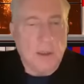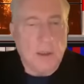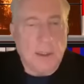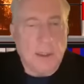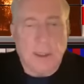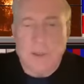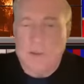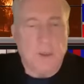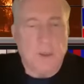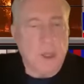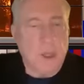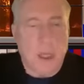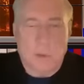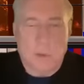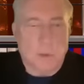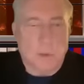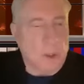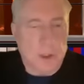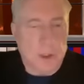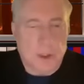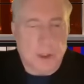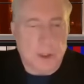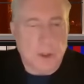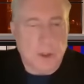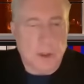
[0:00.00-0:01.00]
It's not
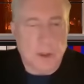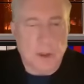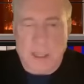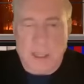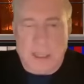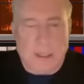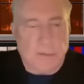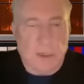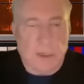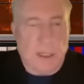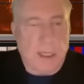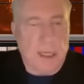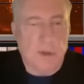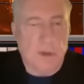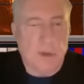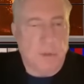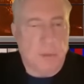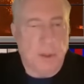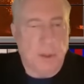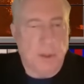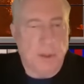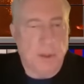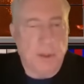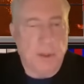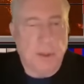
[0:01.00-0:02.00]
Russia, never has
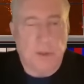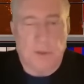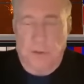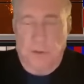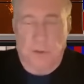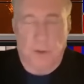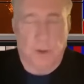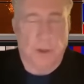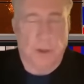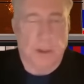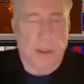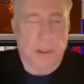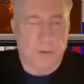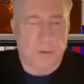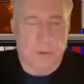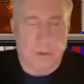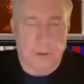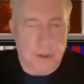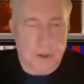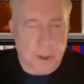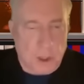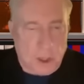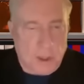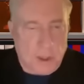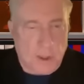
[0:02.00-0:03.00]
been. It certainly isn't
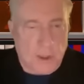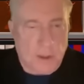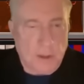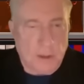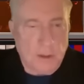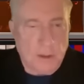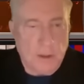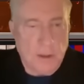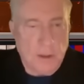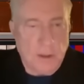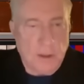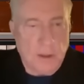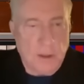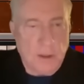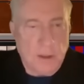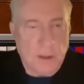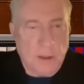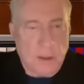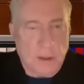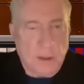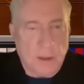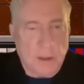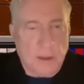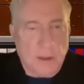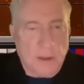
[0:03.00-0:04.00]
China.
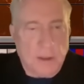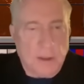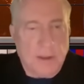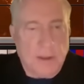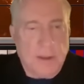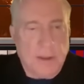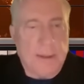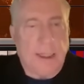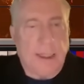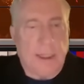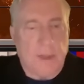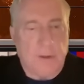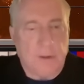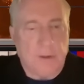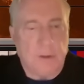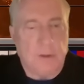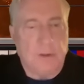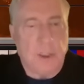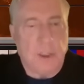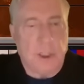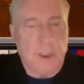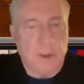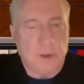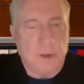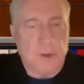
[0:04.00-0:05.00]
The
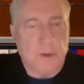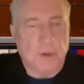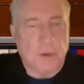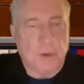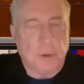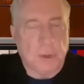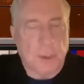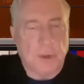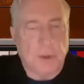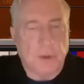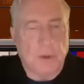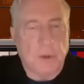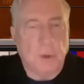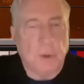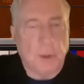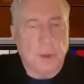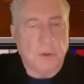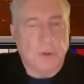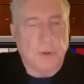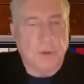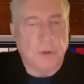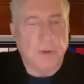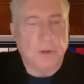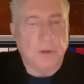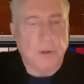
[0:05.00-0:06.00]
existential threat to
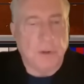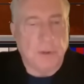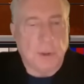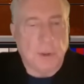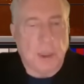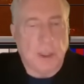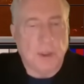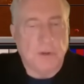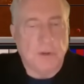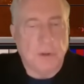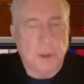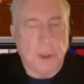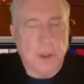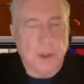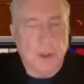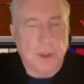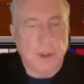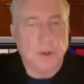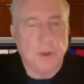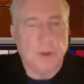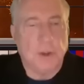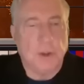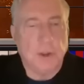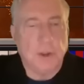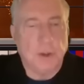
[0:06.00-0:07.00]
Western civilization
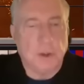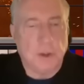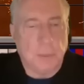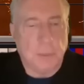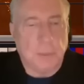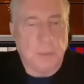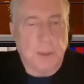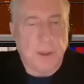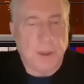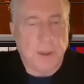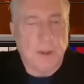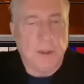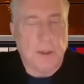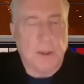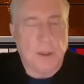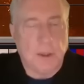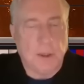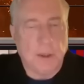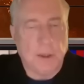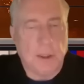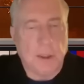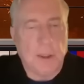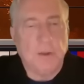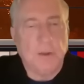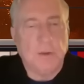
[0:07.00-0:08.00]
on the European
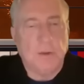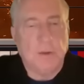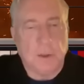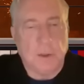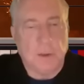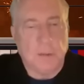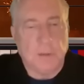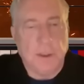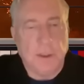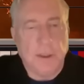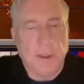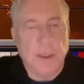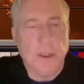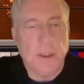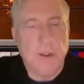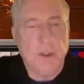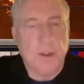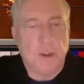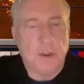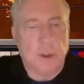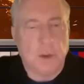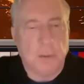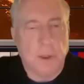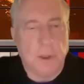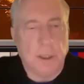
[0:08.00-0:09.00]
continent is living in
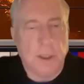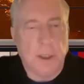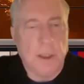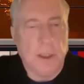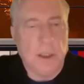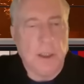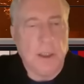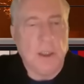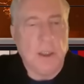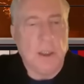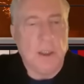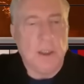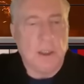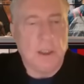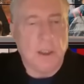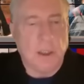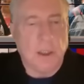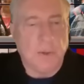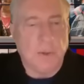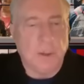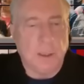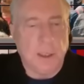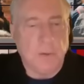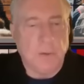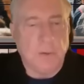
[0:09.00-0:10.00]
Germany,
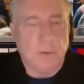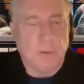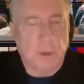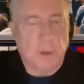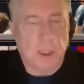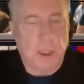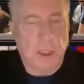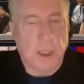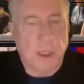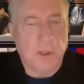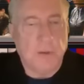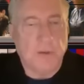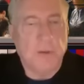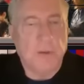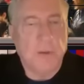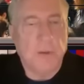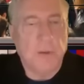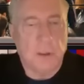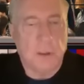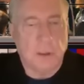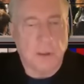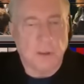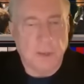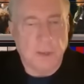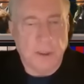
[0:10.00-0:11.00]
living in France,
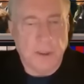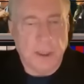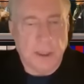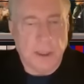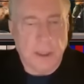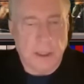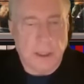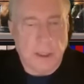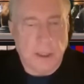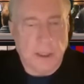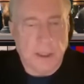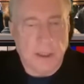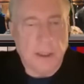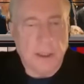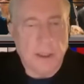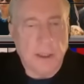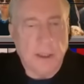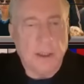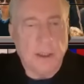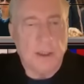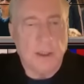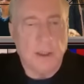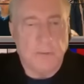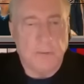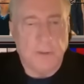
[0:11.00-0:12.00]
living in Italy,
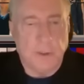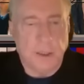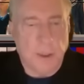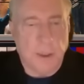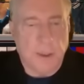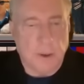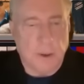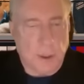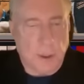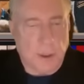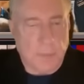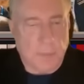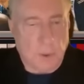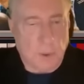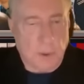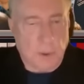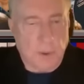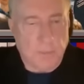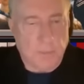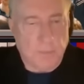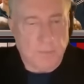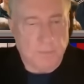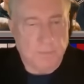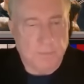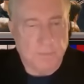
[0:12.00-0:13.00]
living in Great
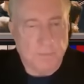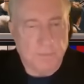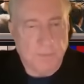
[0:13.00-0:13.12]
Britain.